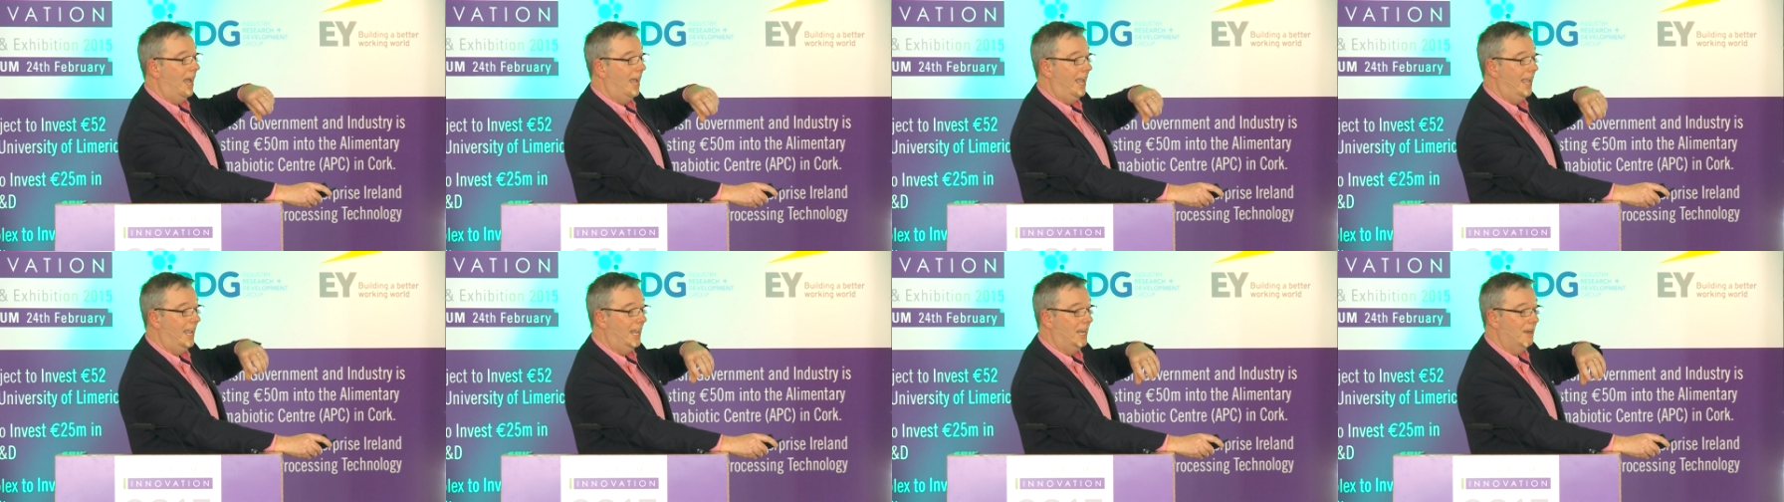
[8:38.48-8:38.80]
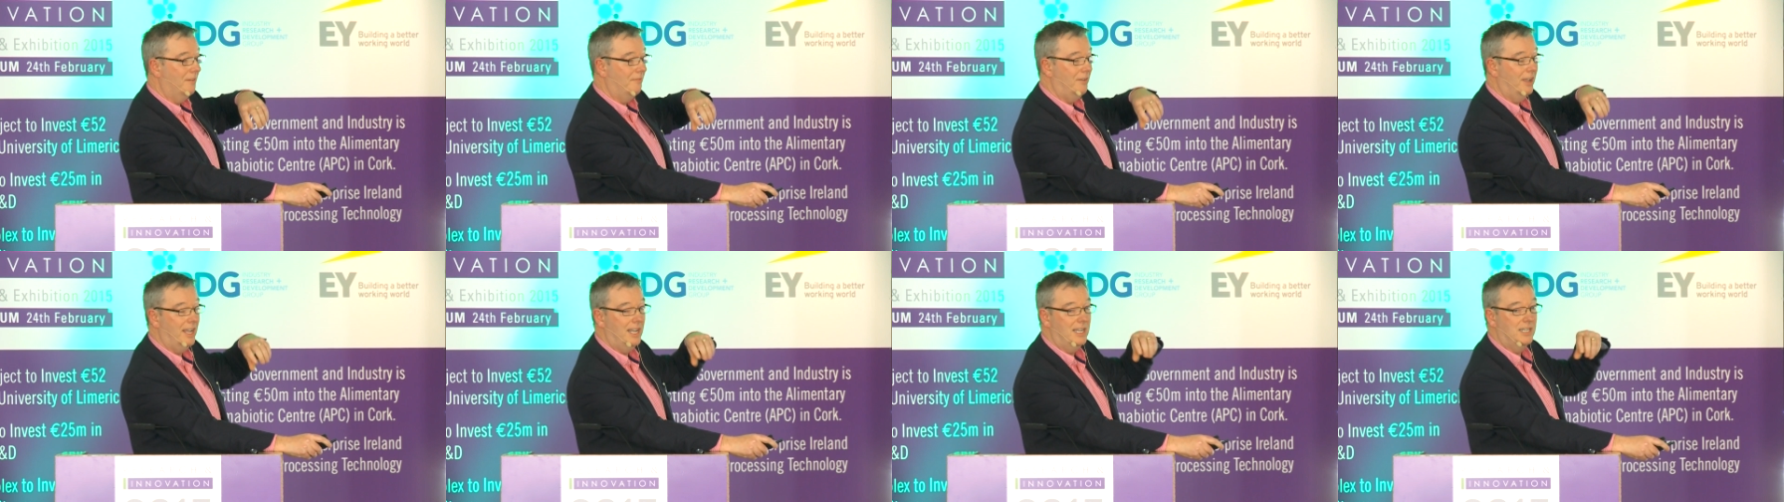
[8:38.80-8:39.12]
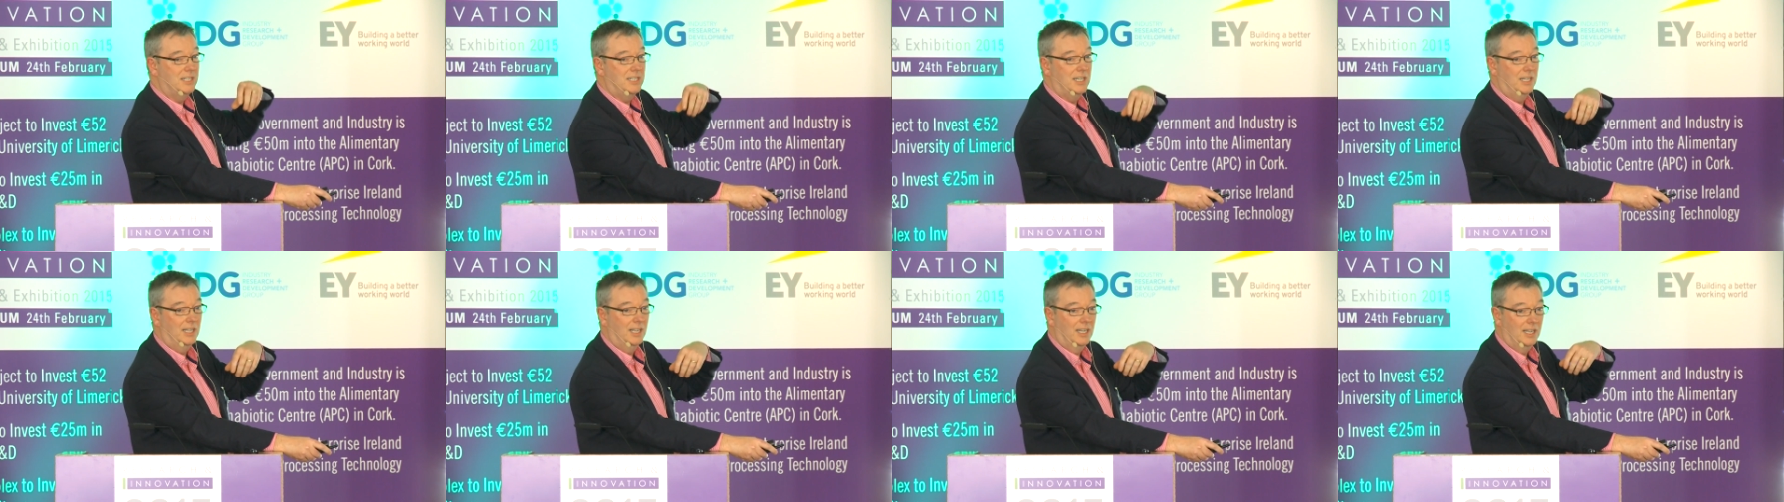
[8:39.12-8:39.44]

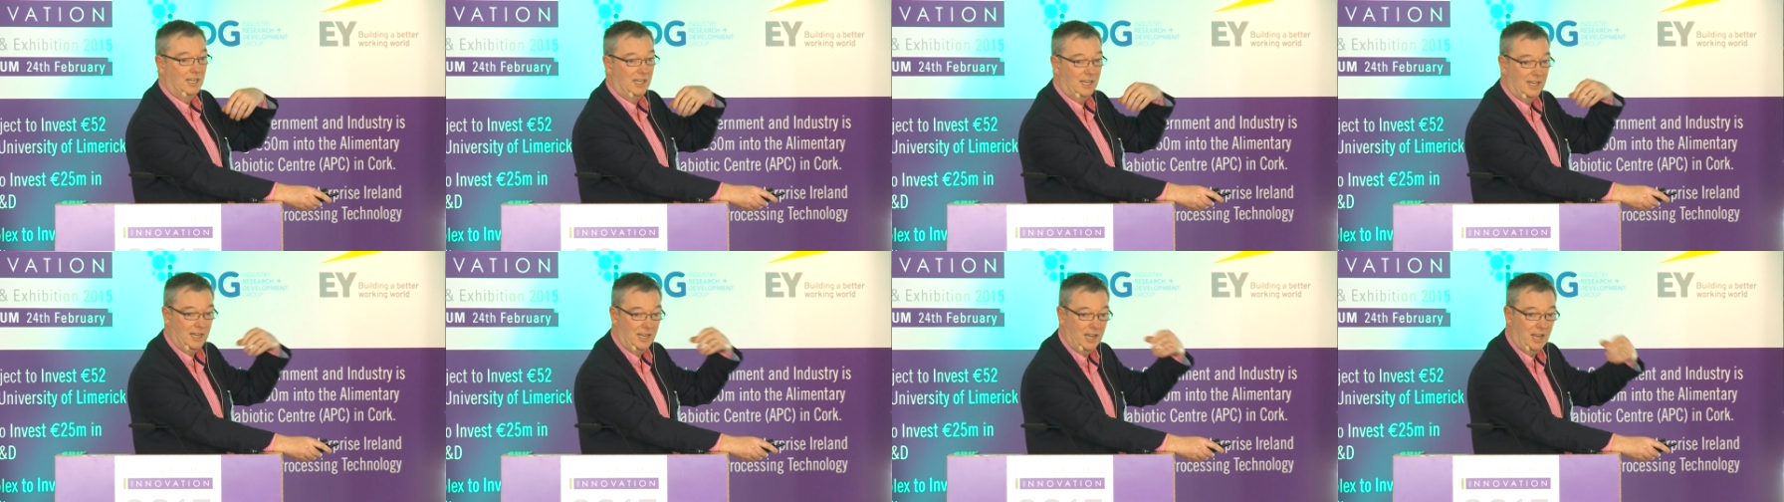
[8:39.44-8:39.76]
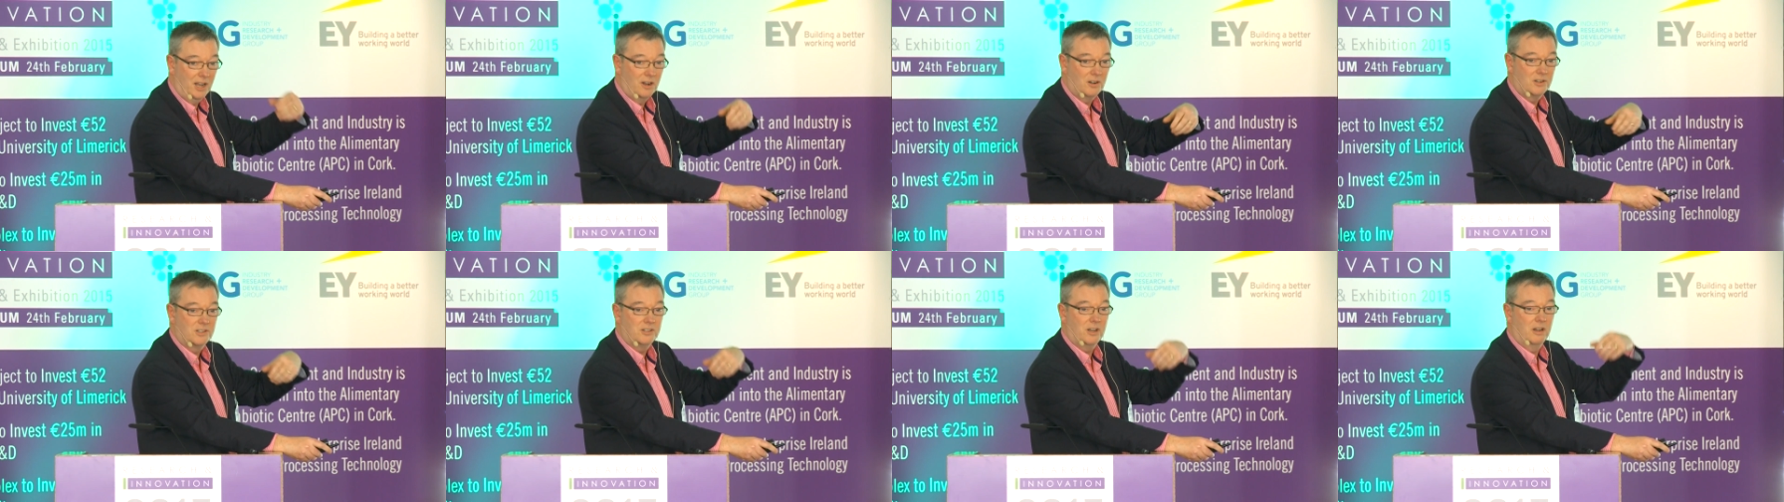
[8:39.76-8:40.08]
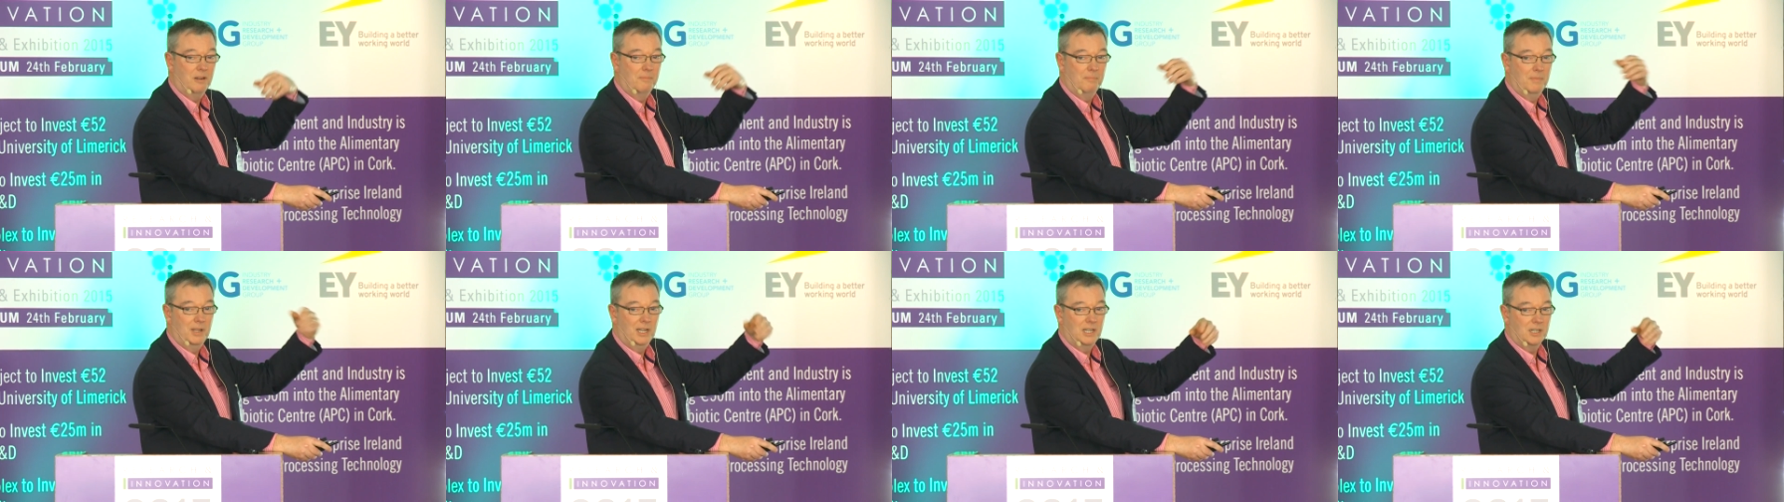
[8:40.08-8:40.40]
innovating in the near
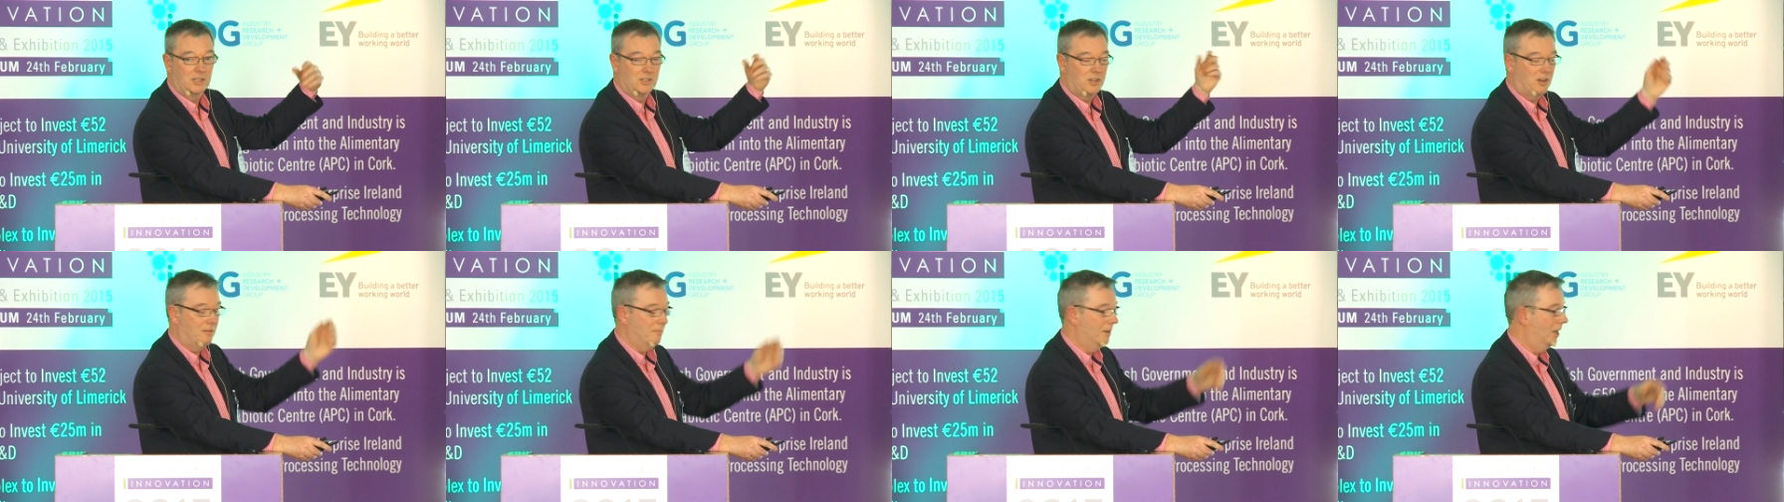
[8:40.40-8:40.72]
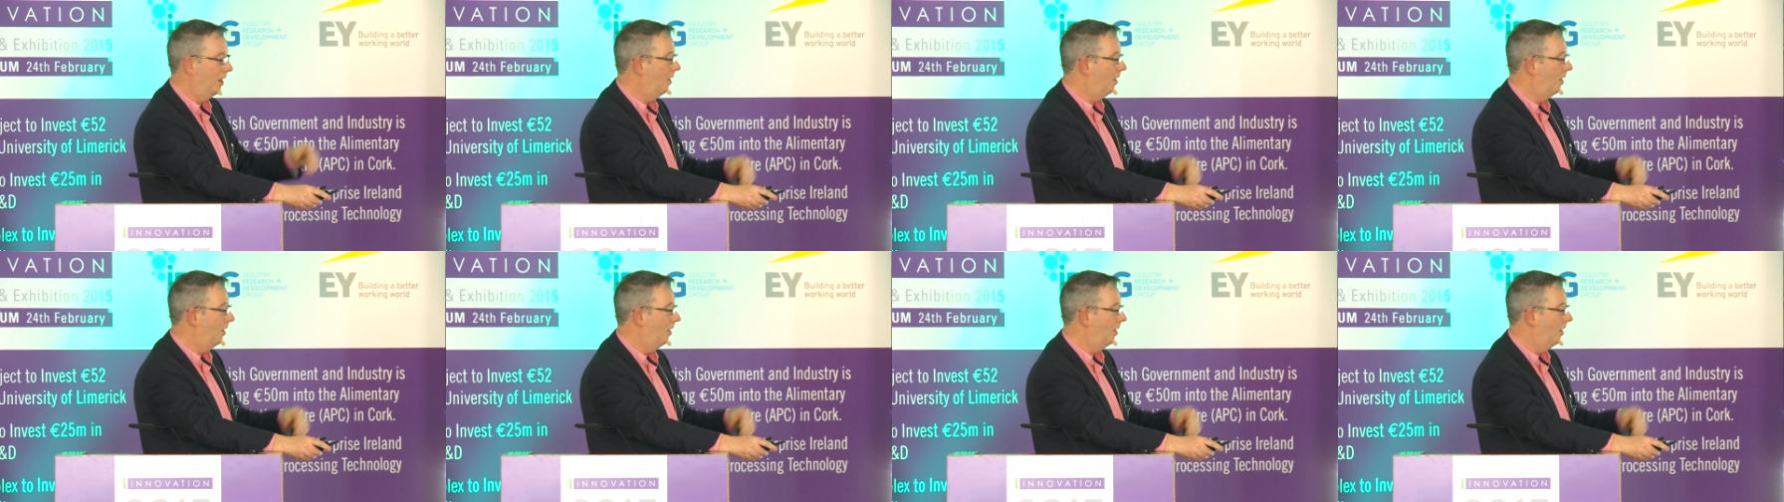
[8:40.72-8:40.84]
term, middle term, and